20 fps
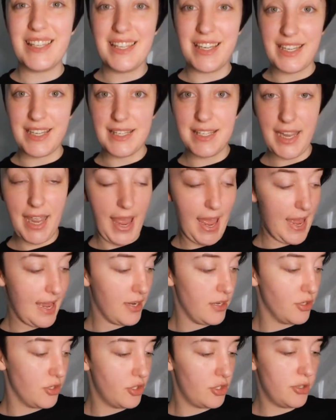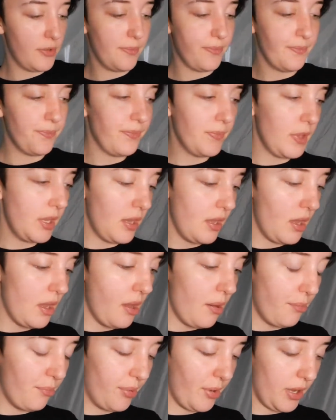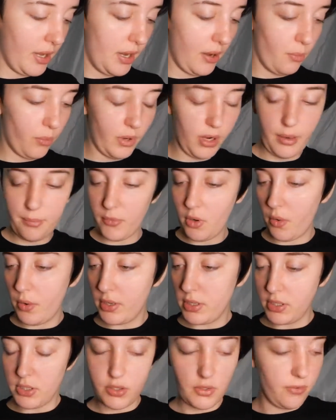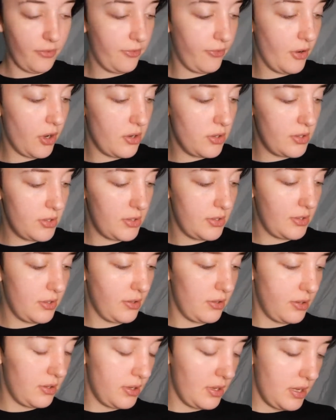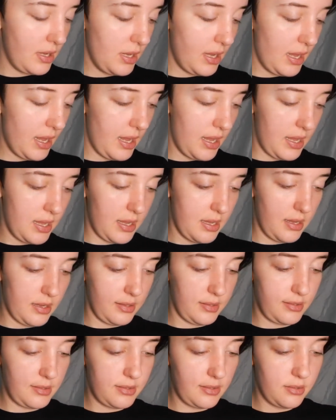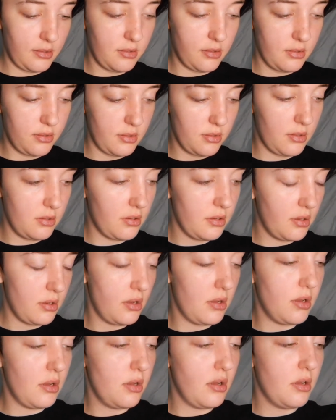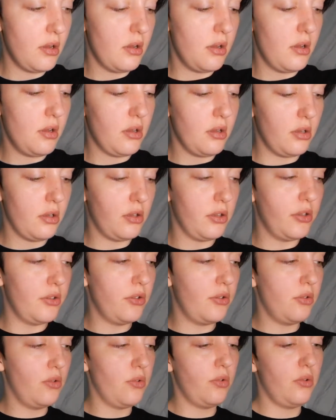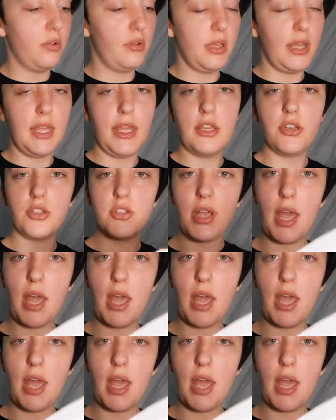neat edge. But what I'm going to do first is glue each